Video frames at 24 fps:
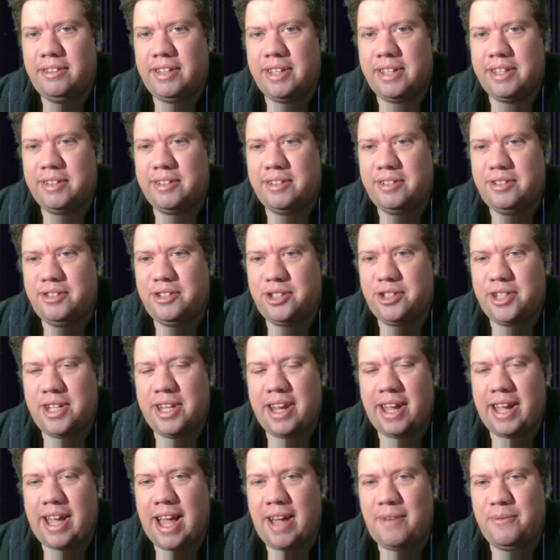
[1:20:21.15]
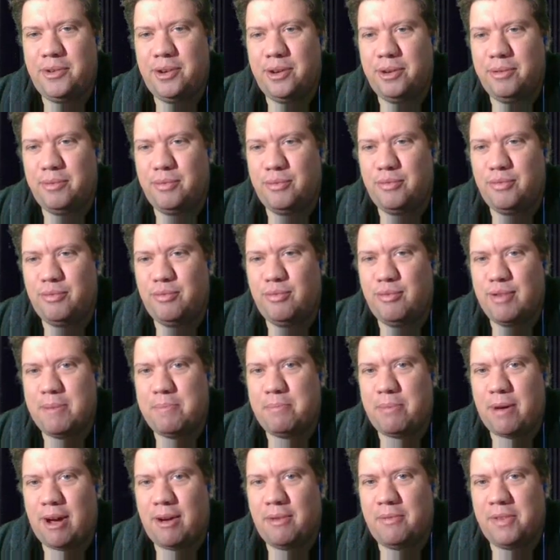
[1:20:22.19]
Like, shit, I have to
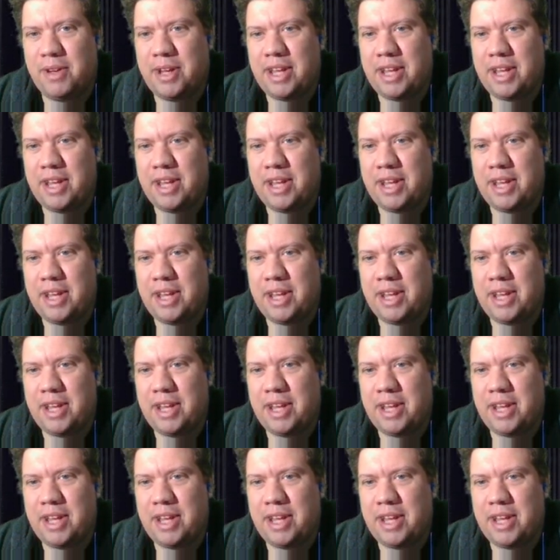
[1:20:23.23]
rip off